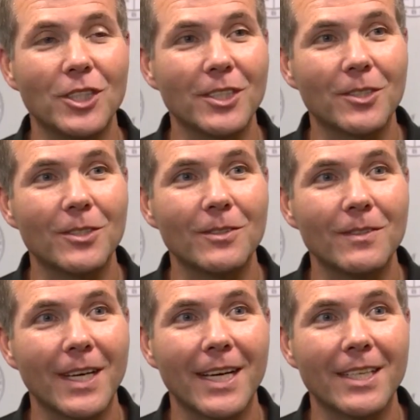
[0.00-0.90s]
gentle
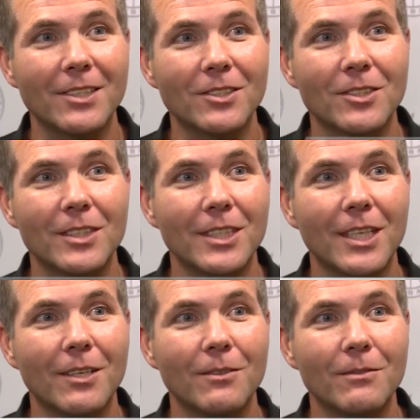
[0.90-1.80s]
as, you
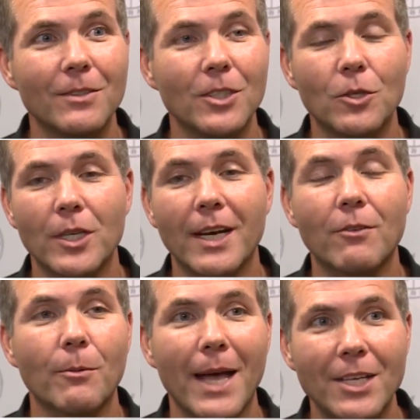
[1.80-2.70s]
know, you could
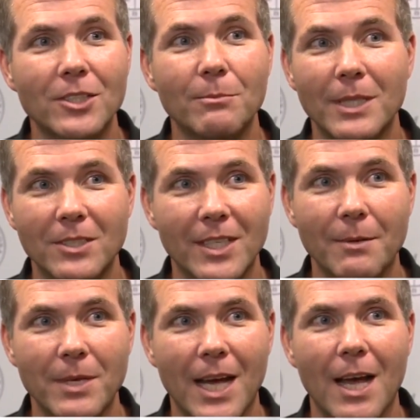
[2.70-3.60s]
ever imagine, but at the
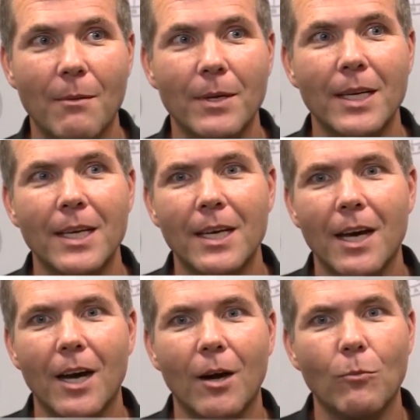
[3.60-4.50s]
same time,
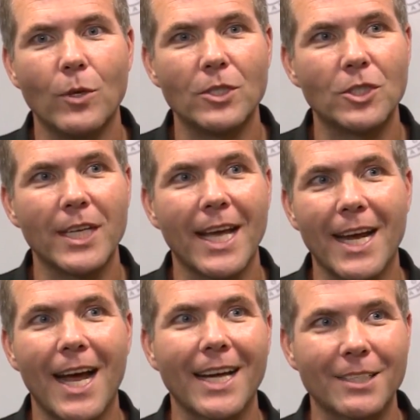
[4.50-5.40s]
when she had
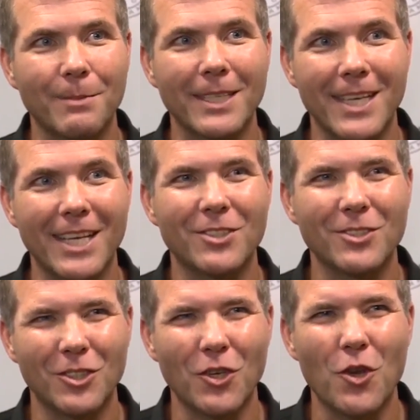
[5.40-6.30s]
high
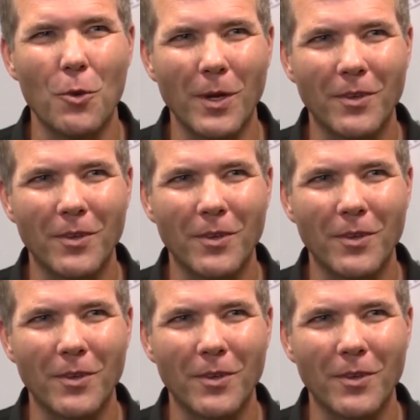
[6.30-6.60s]
expectations, you knew